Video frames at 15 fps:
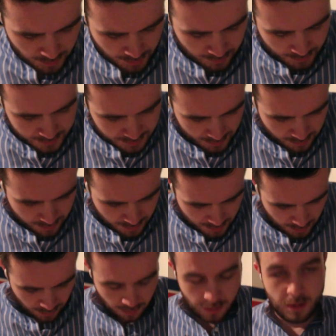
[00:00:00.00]
and that's the
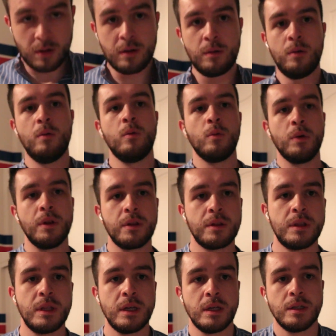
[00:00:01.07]
thing with
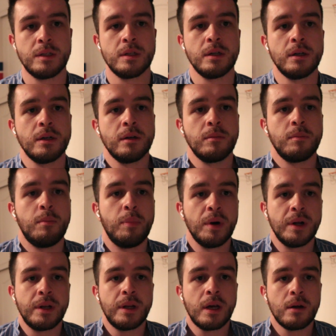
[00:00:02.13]
these
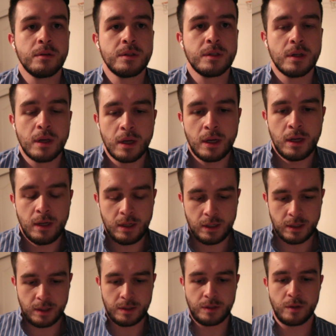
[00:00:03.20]
button downs,
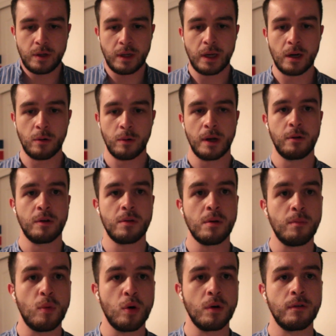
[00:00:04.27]
is you can get away with a
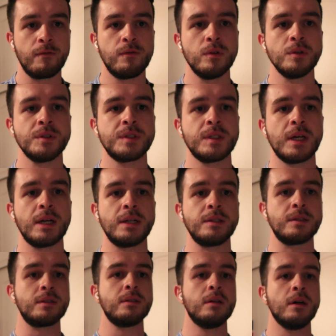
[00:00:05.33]
more
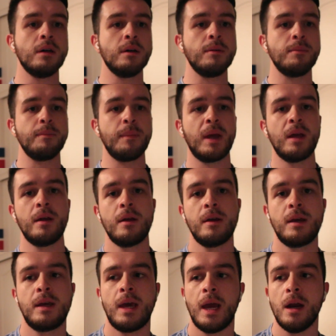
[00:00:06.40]
full-size
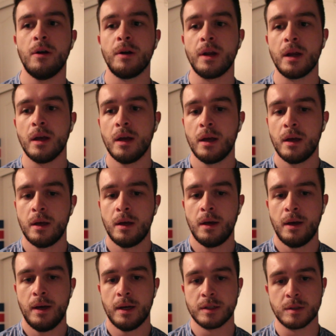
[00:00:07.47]
carry
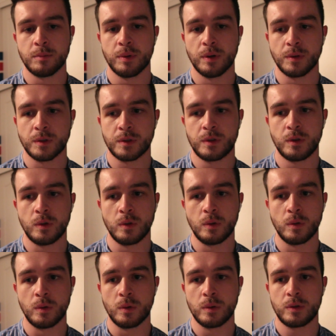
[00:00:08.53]
as opposed to
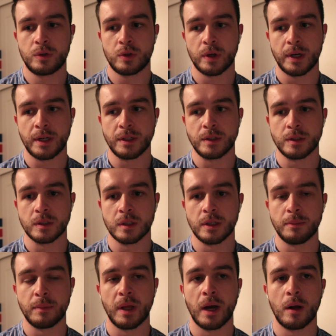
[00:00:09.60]
trying to
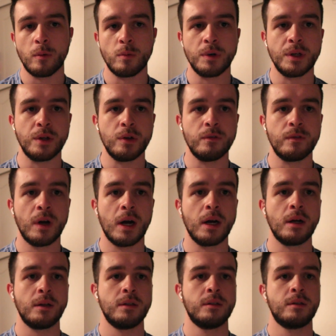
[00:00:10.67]
slim down when you've
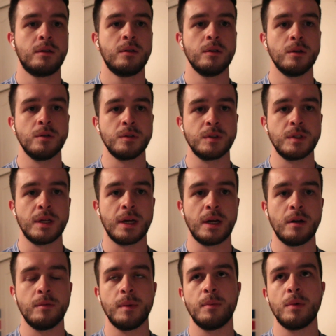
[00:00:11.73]
got clothes that,
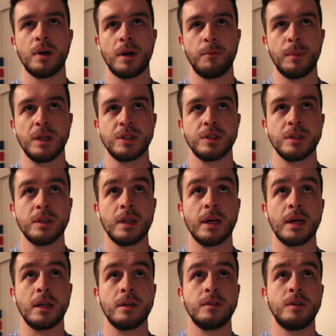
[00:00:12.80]
remember I mentioned
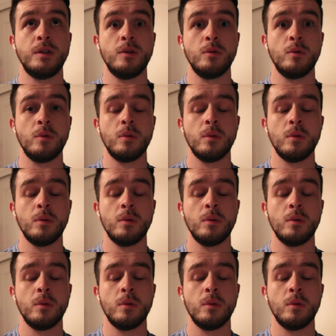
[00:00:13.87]
that you